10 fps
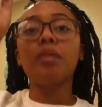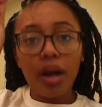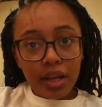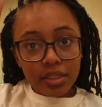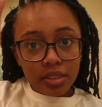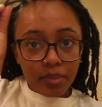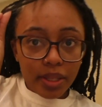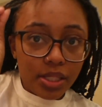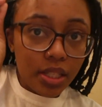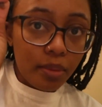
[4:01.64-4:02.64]
I just
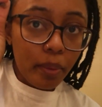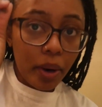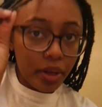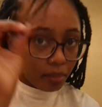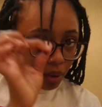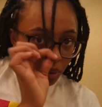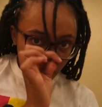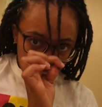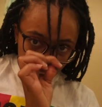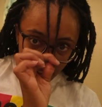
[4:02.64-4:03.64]
basically parted my whole
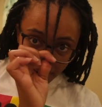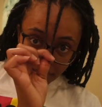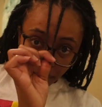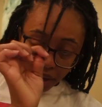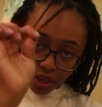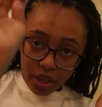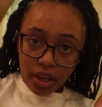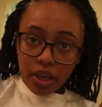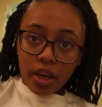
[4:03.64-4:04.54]
head and braided.